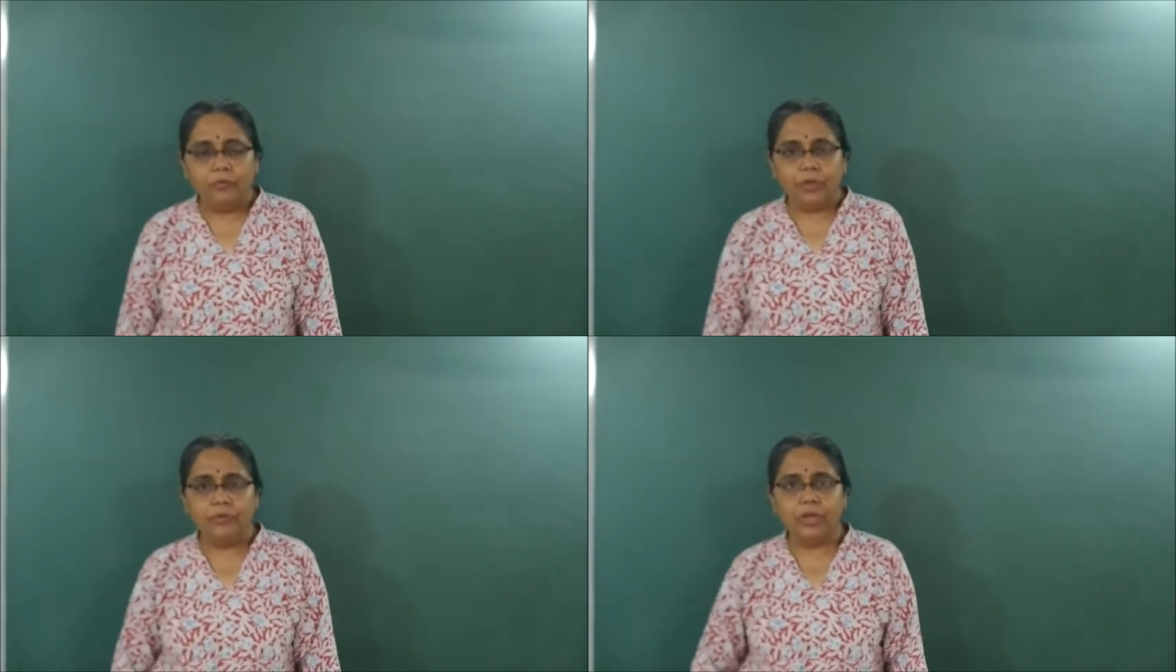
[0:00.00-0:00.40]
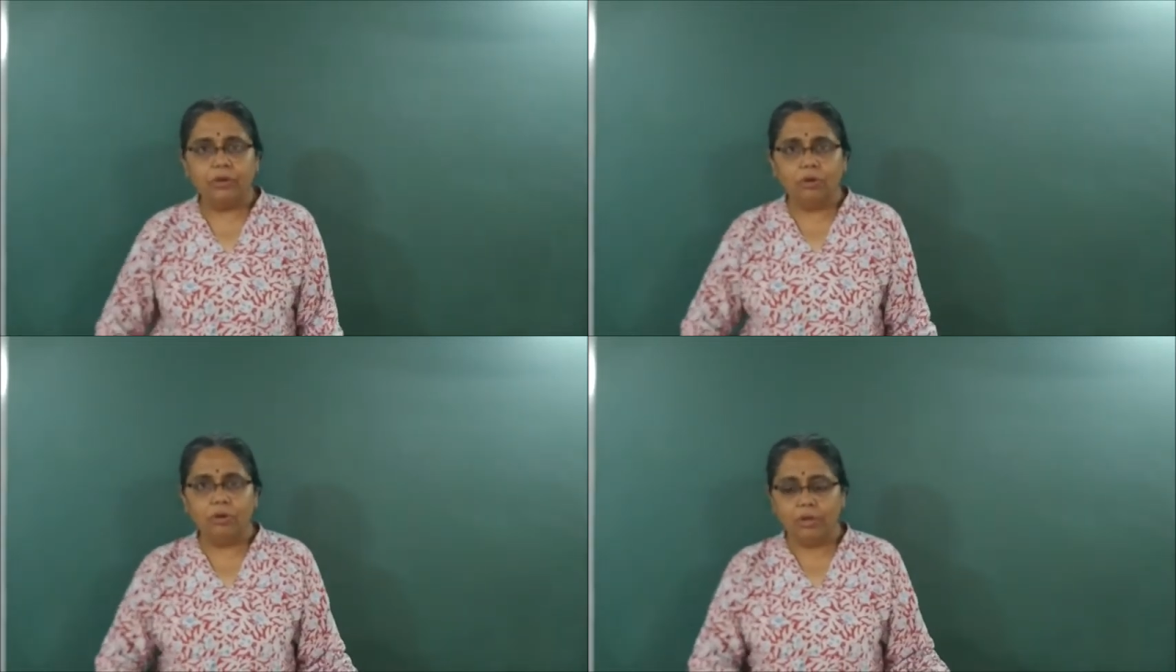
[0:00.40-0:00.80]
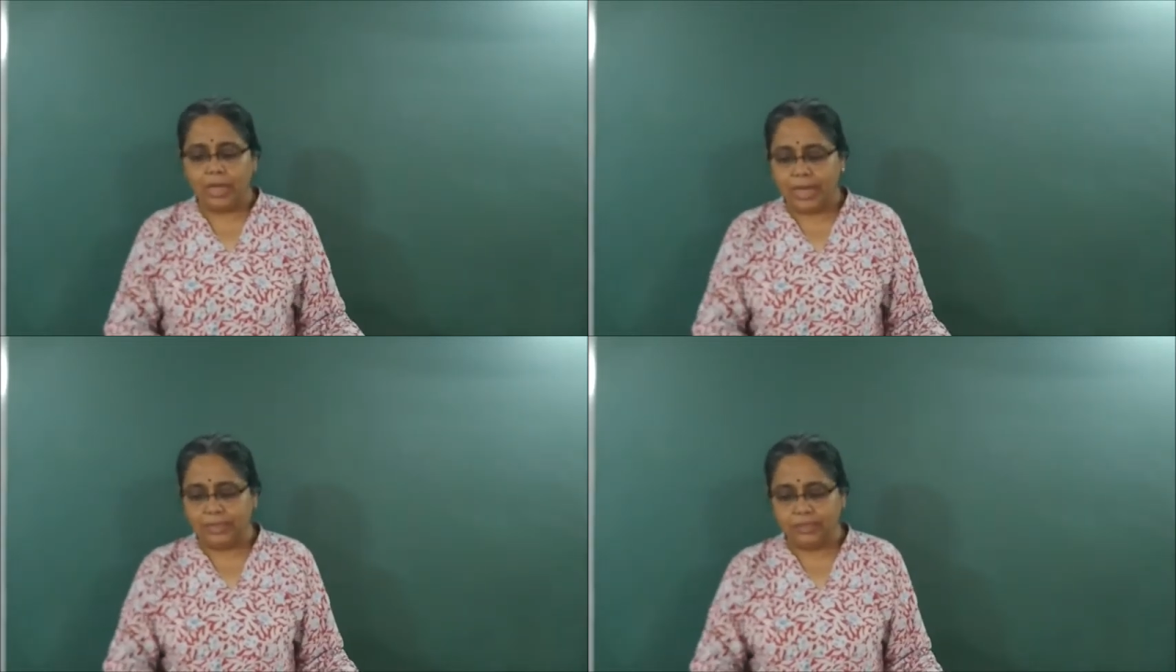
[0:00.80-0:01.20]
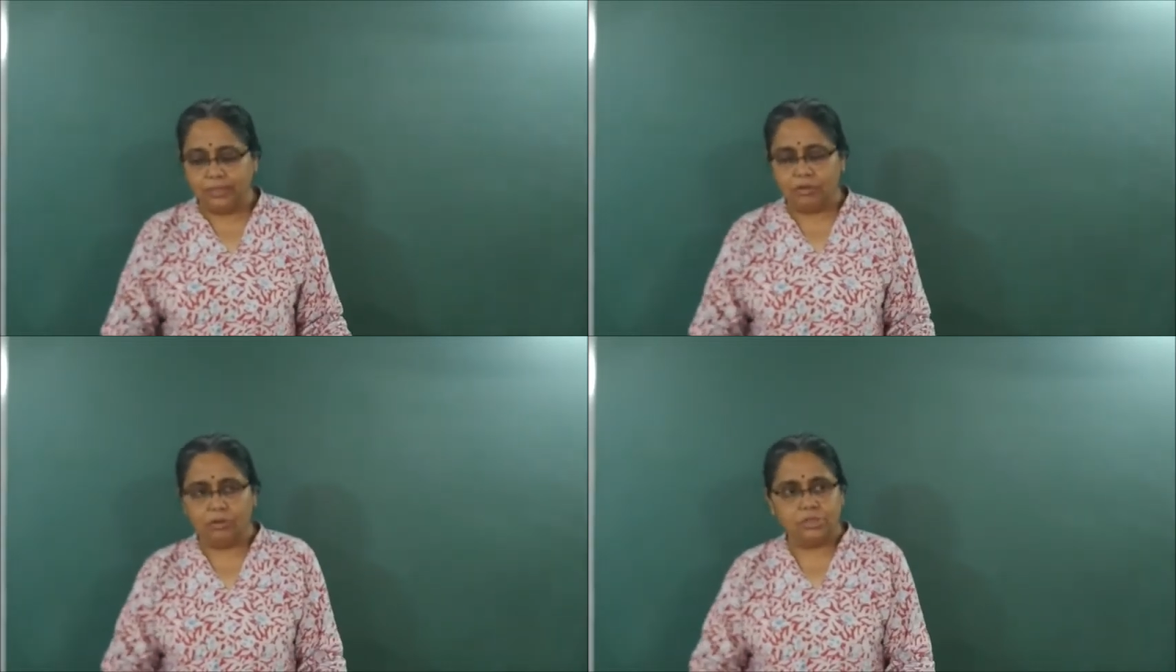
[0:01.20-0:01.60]
We will go as it
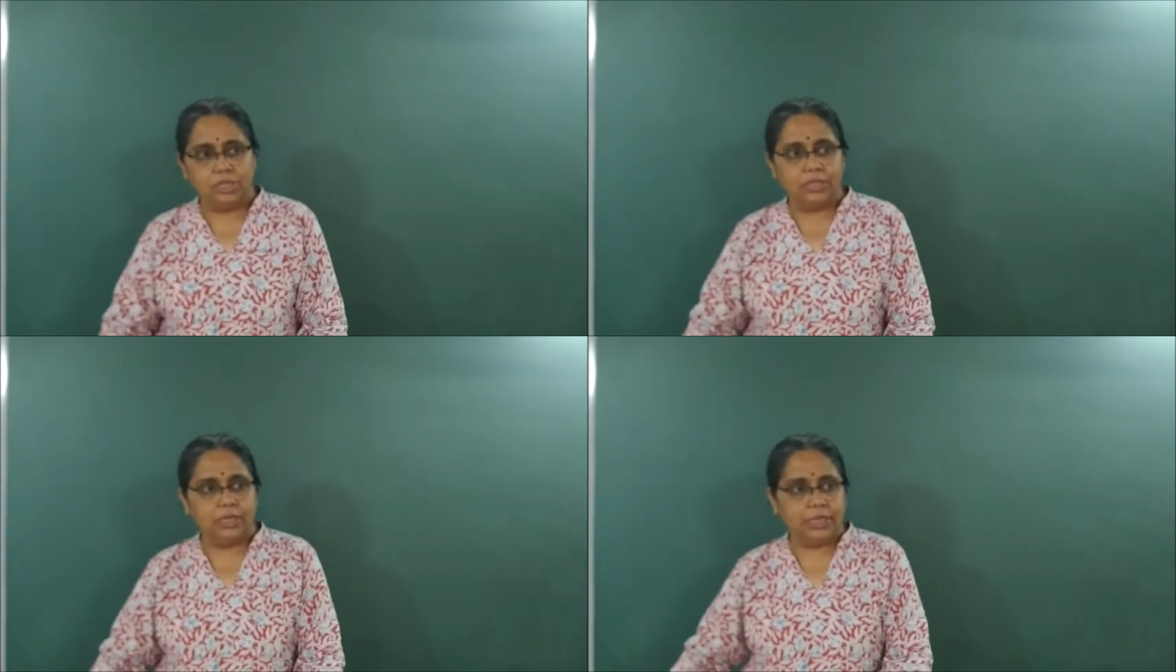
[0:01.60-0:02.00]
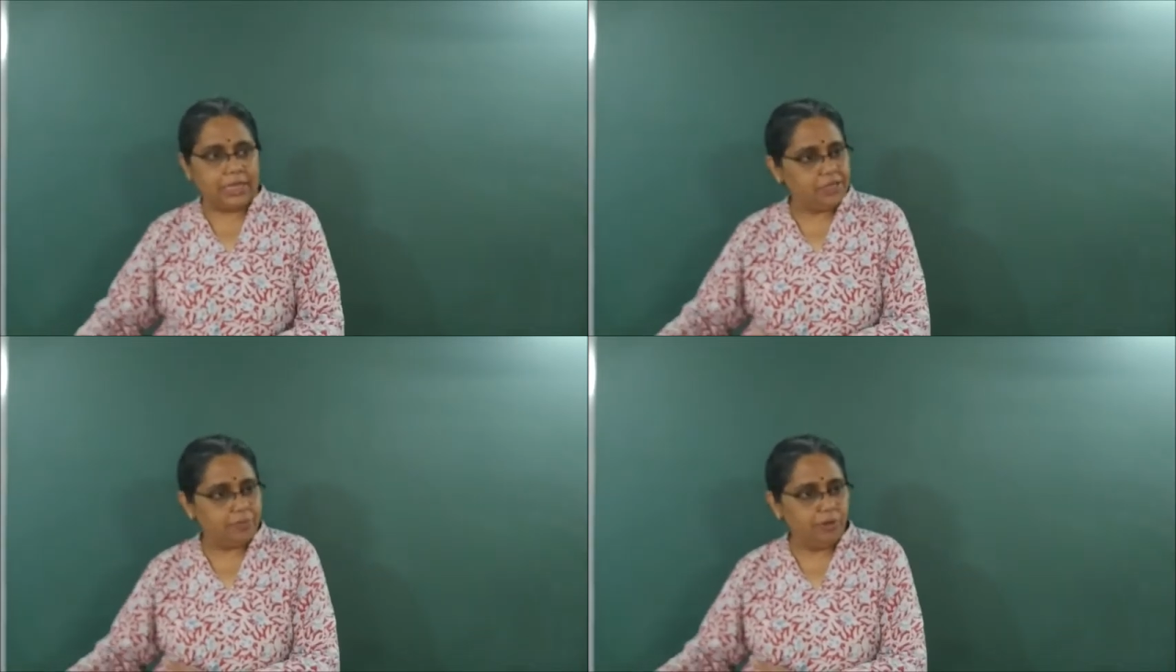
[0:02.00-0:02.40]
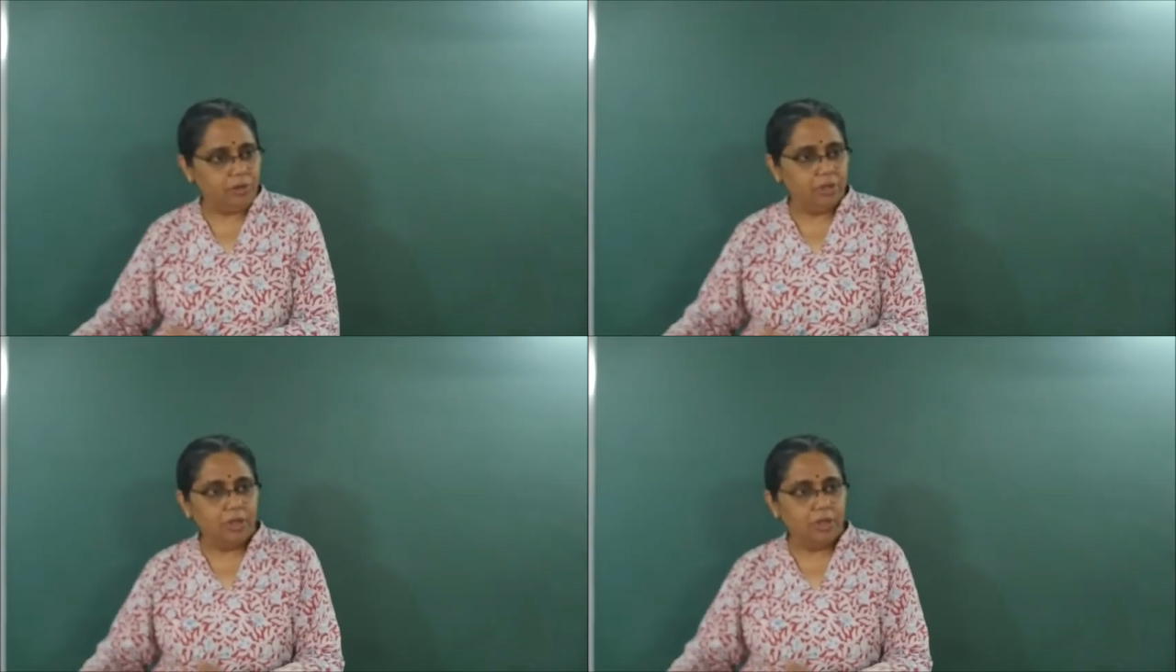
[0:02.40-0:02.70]
goes in the textbook.